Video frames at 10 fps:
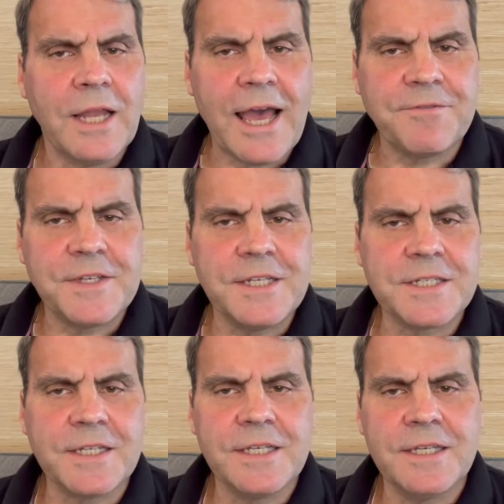laughed
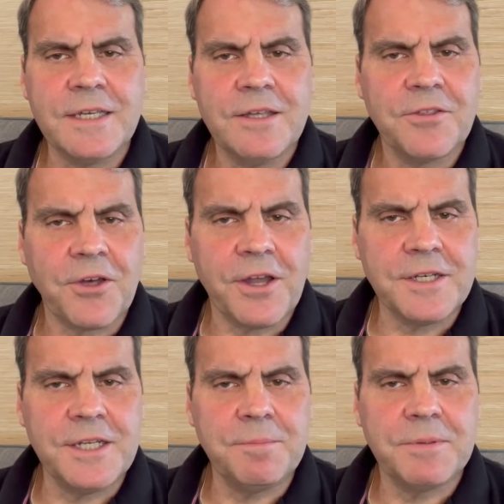easily,
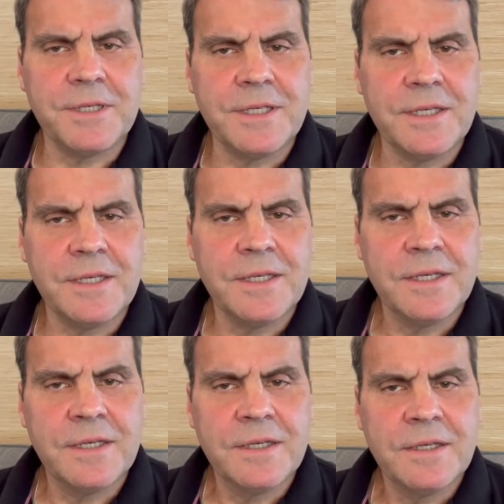thought deeply,
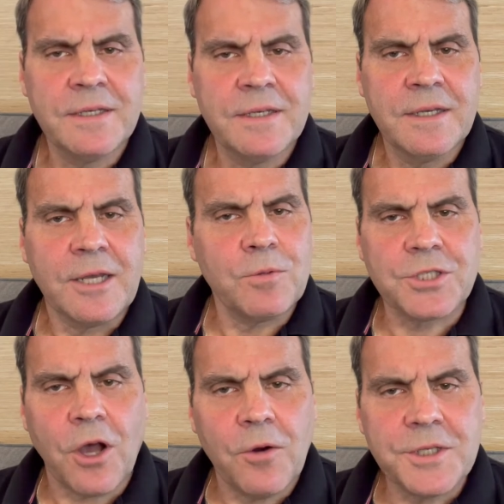and
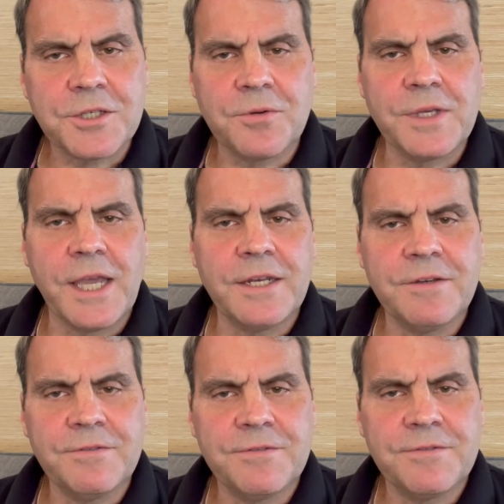was always
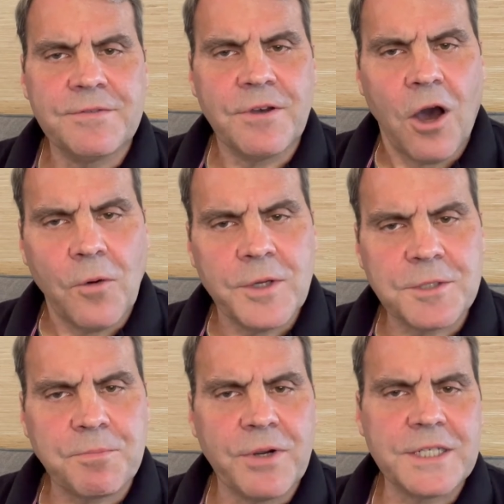creative, always
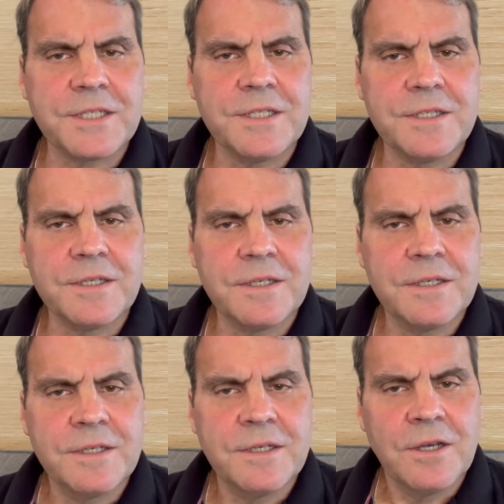present,
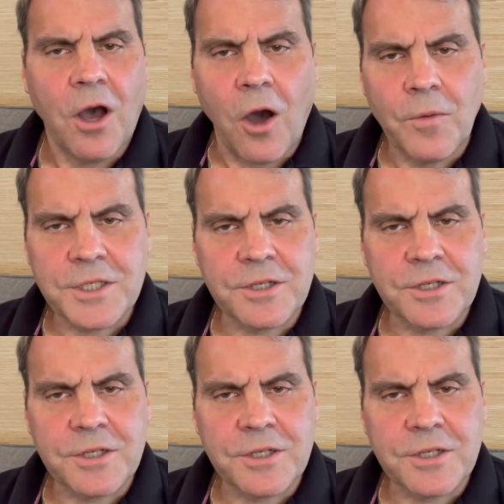always